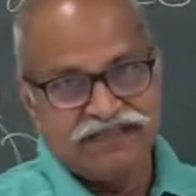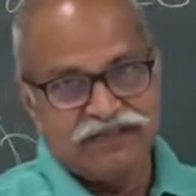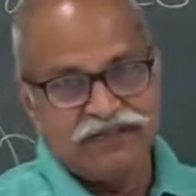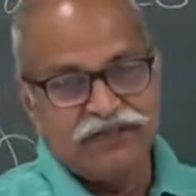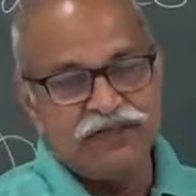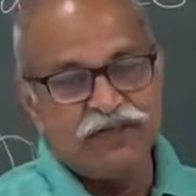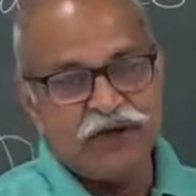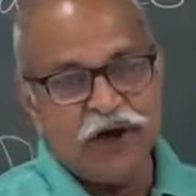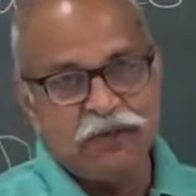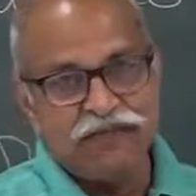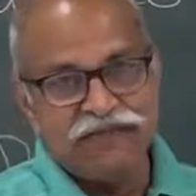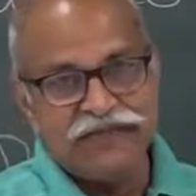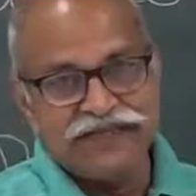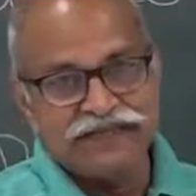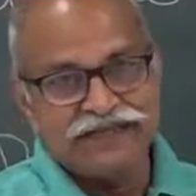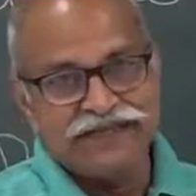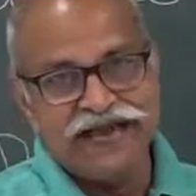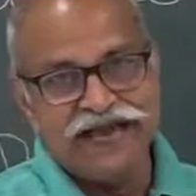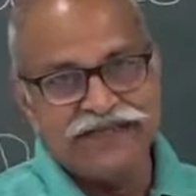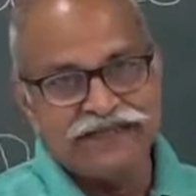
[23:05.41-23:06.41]
which
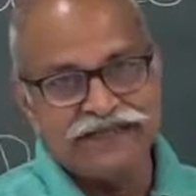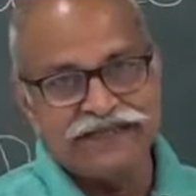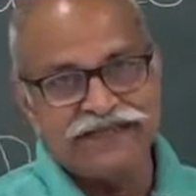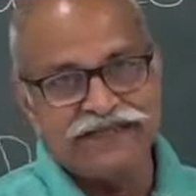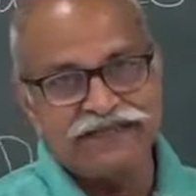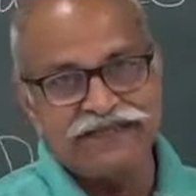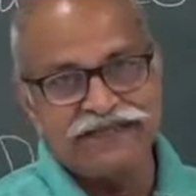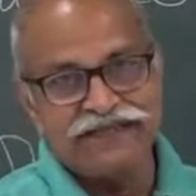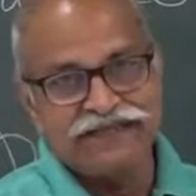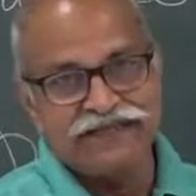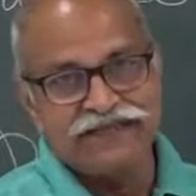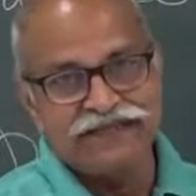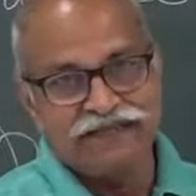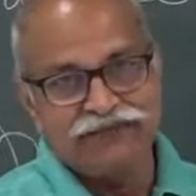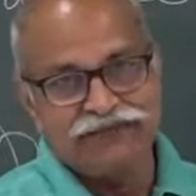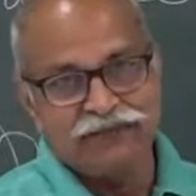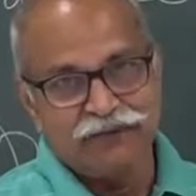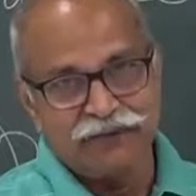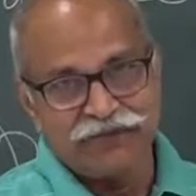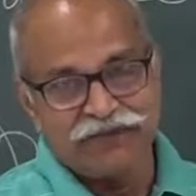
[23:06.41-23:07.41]
object has exerted this
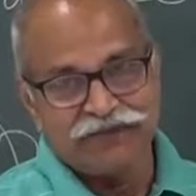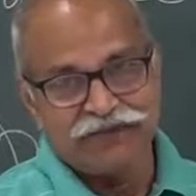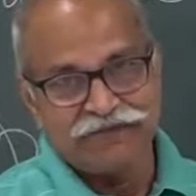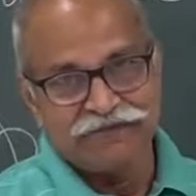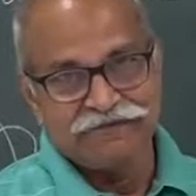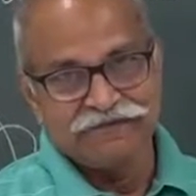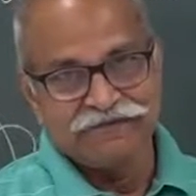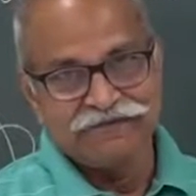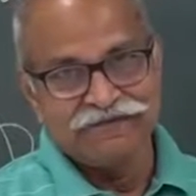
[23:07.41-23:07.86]
force,